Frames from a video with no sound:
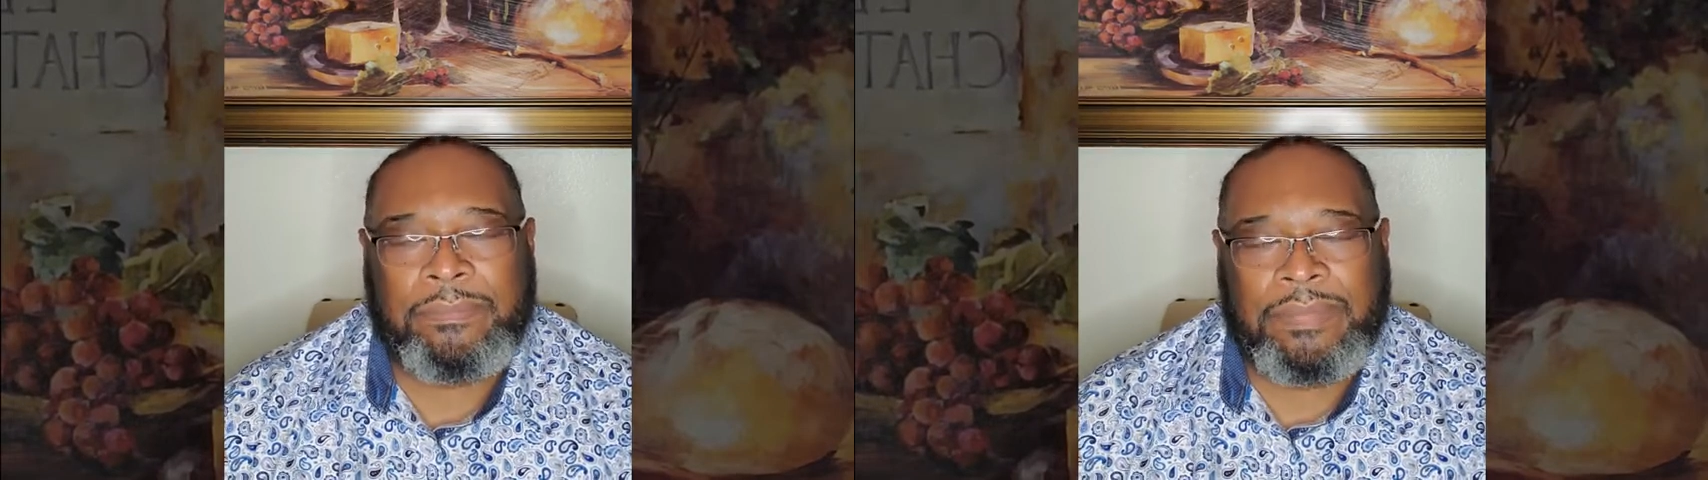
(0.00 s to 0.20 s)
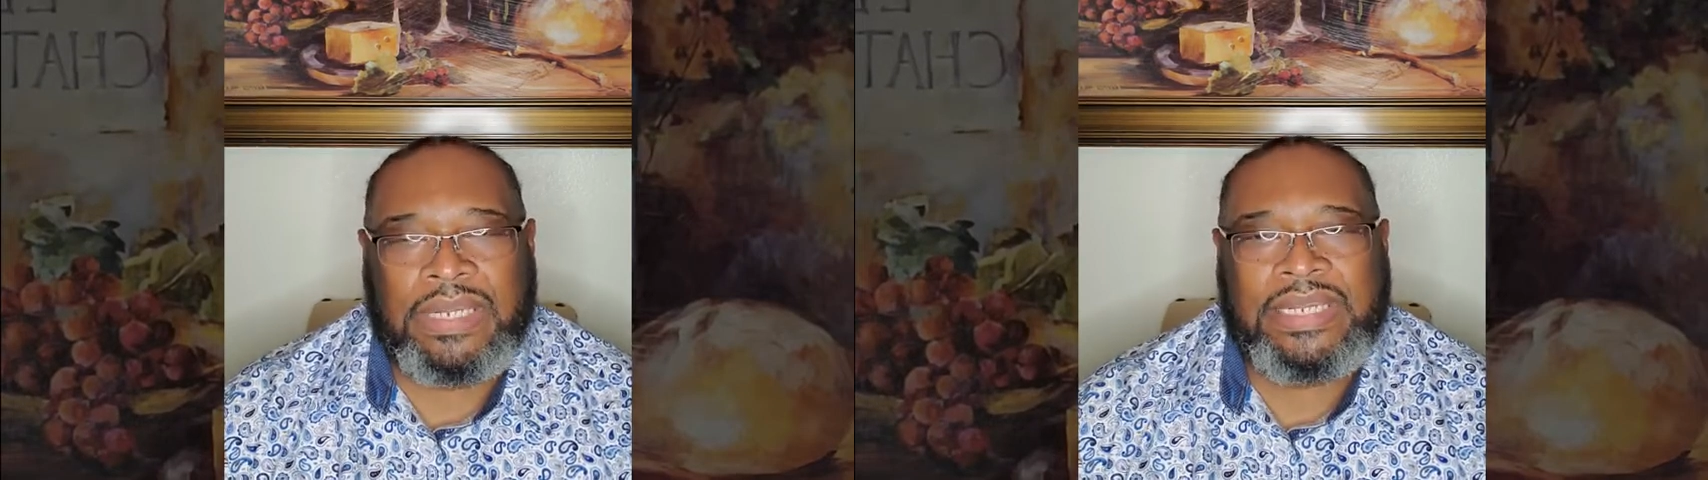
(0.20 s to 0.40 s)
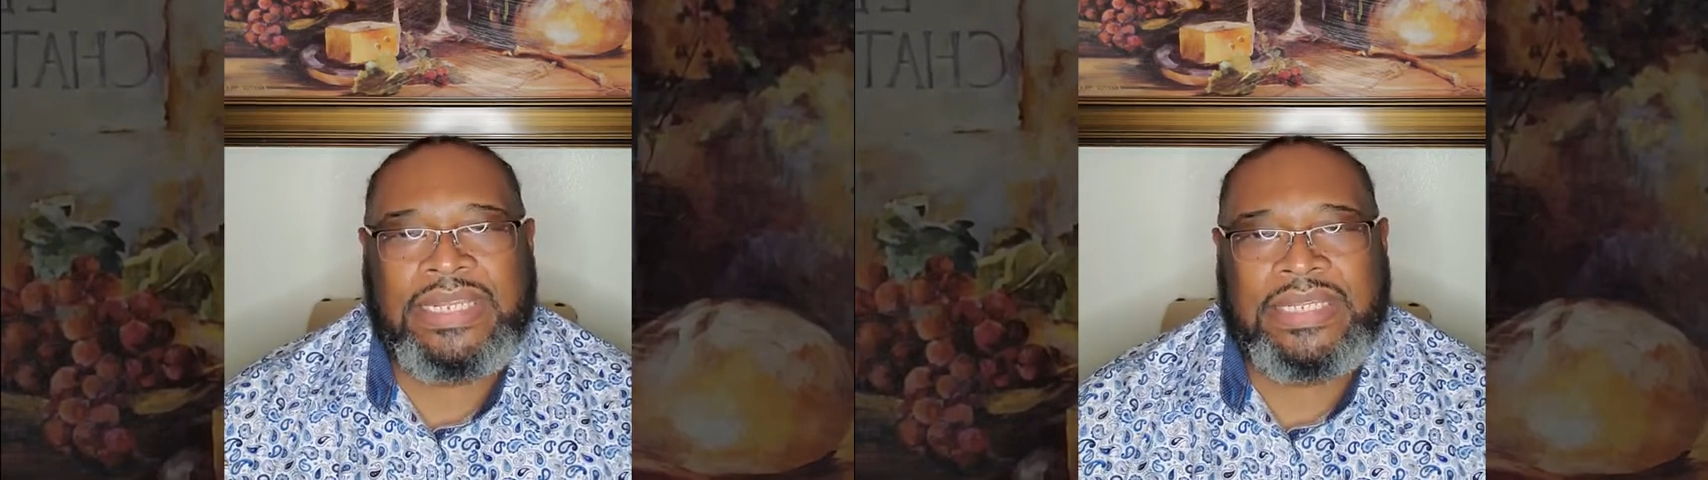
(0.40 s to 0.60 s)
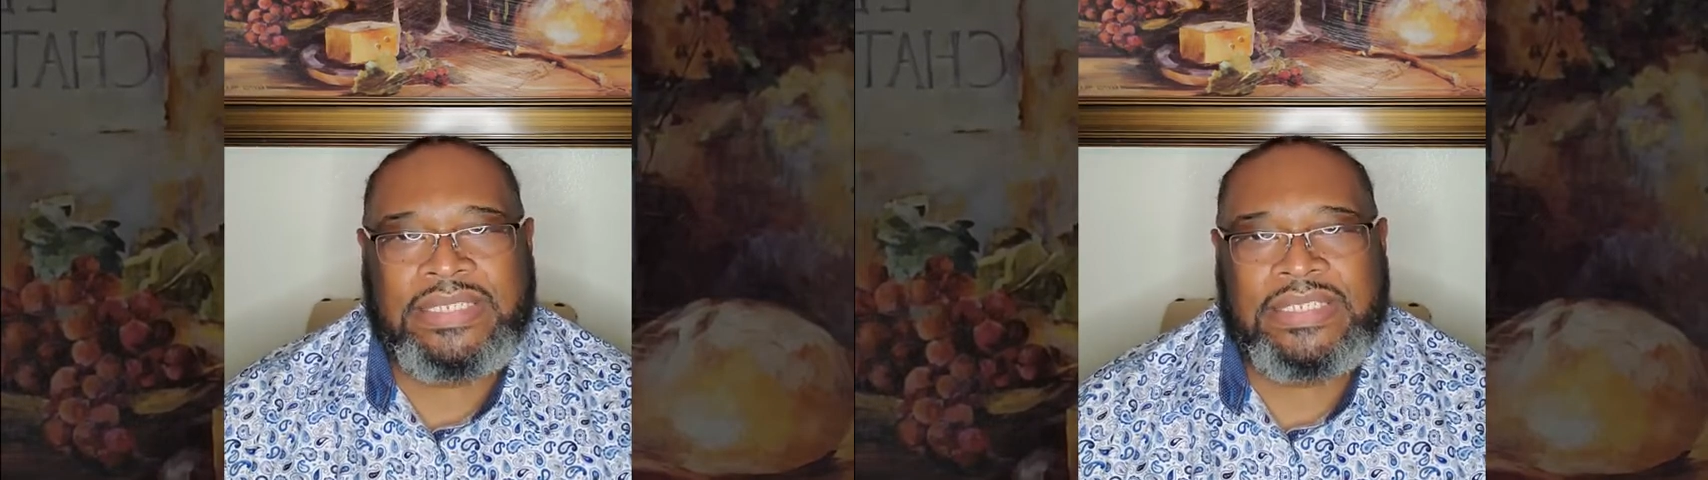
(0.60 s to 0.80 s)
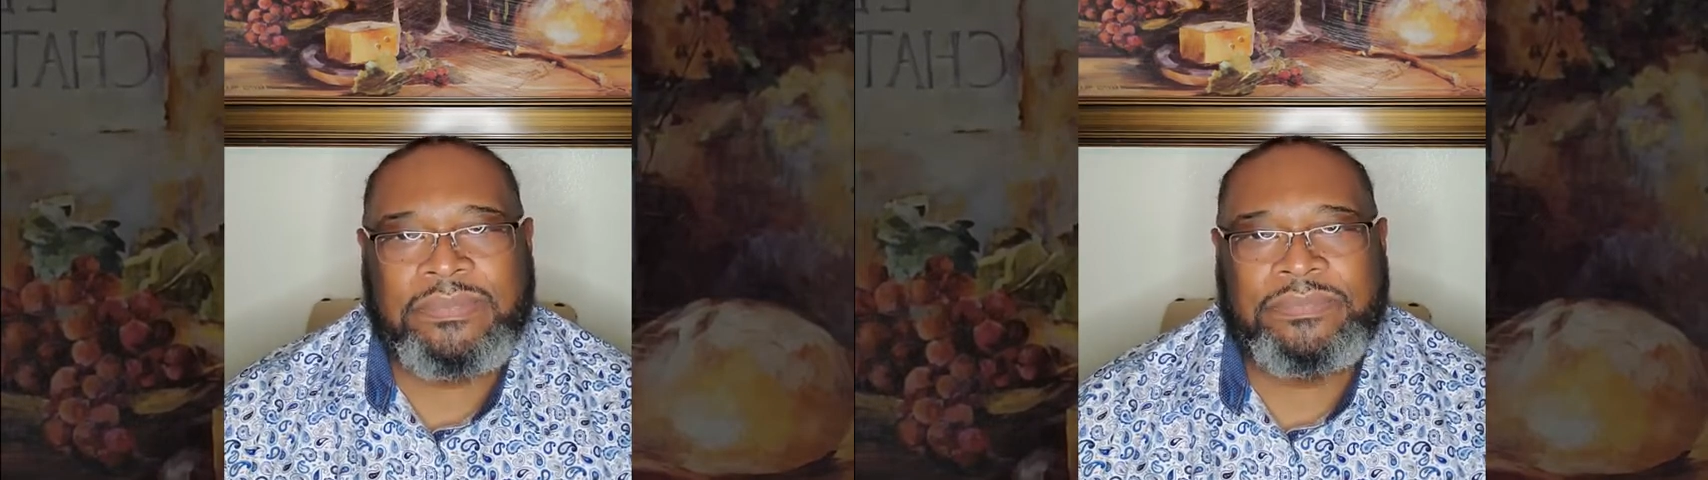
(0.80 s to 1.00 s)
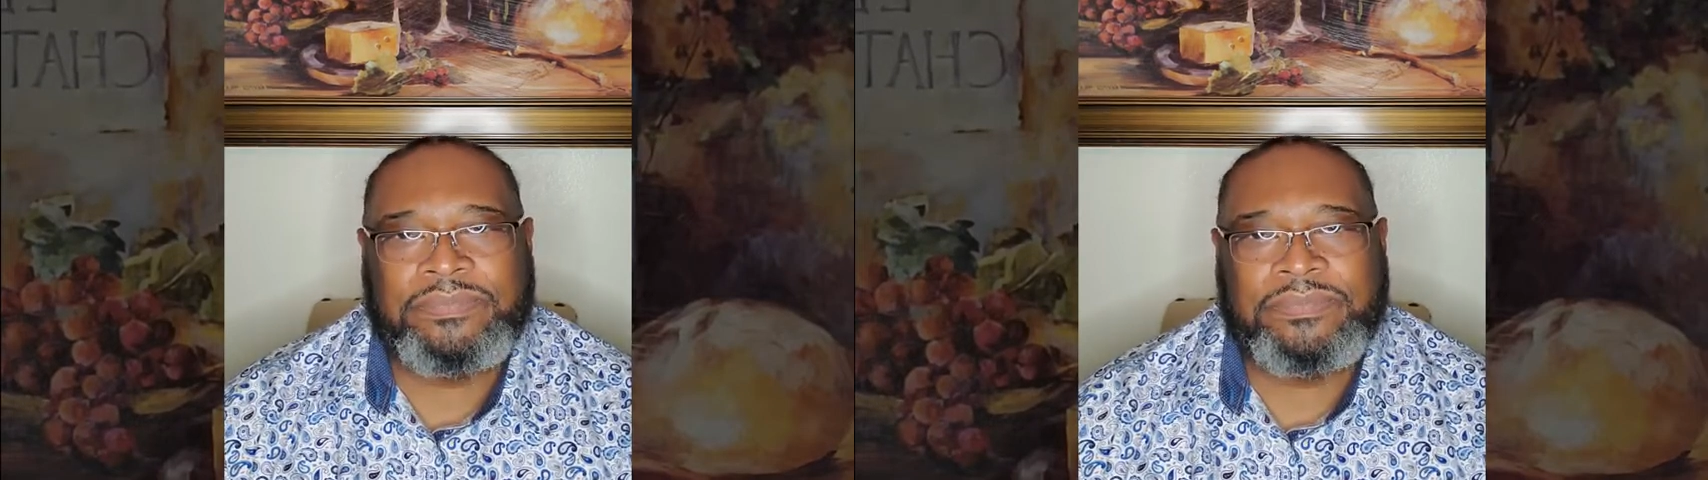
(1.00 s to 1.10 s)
please